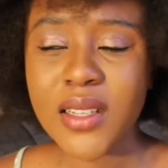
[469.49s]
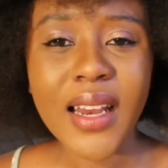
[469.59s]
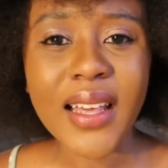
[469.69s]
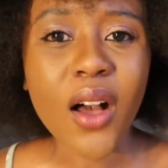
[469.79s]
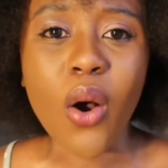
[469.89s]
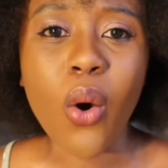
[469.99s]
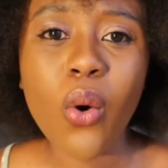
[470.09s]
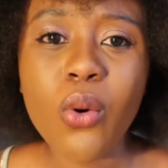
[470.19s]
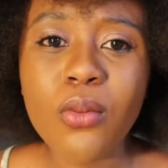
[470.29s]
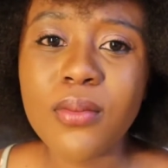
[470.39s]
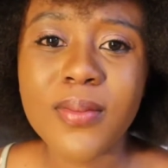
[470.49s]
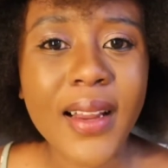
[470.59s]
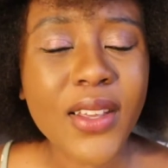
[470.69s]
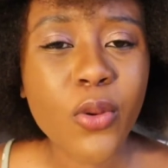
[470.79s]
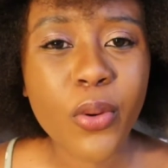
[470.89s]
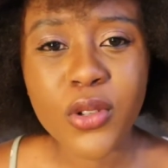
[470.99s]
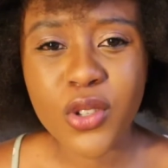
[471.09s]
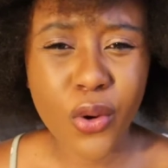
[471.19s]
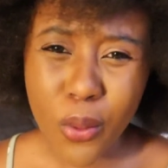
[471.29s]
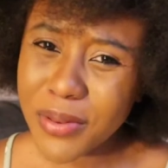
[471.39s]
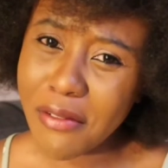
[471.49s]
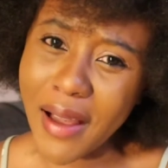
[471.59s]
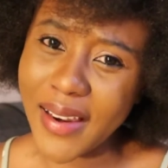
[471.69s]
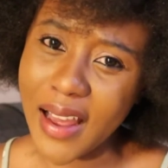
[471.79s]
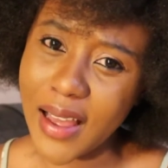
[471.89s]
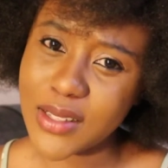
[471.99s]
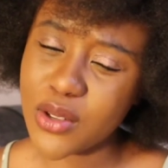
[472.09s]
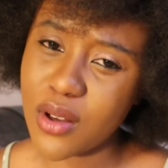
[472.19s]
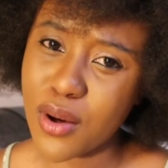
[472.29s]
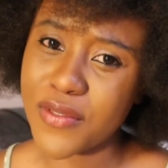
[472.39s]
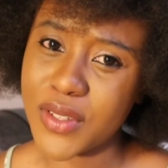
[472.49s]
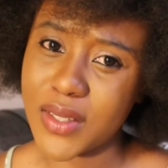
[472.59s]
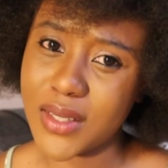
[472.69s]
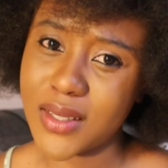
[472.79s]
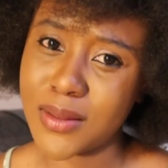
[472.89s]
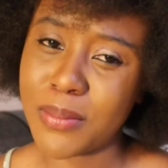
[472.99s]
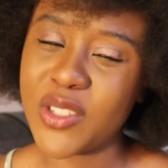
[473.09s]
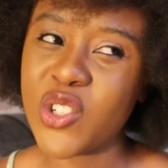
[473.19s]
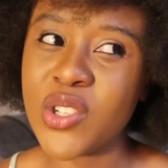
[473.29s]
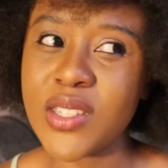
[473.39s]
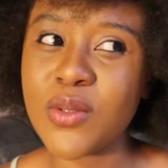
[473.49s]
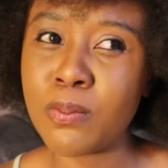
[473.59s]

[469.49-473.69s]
like a home, like you brought your room divider to the office, but just